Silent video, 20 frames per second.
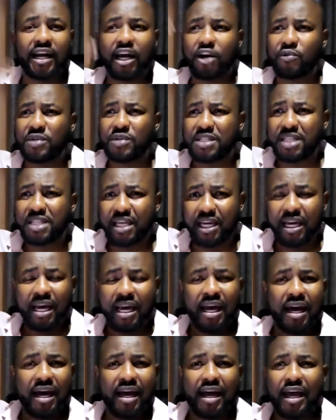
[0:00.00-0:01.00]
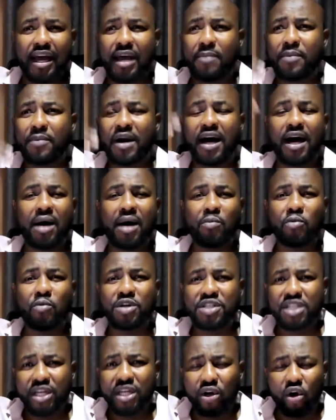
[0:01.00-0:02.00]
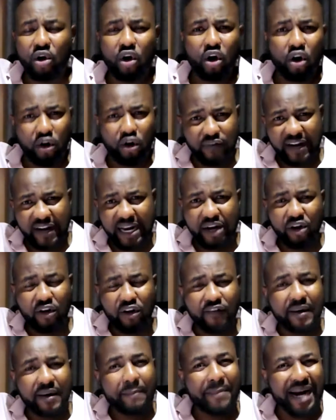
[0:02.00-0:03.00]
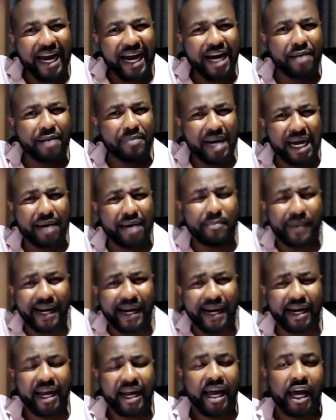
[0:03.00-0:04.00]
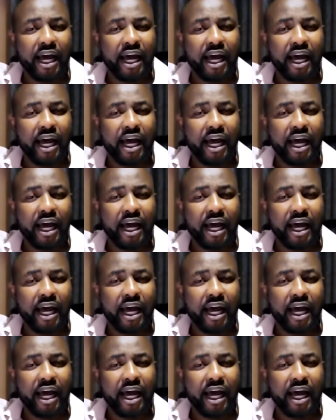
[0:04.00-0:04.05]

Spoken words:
And we see Abraham, we see over and over blood.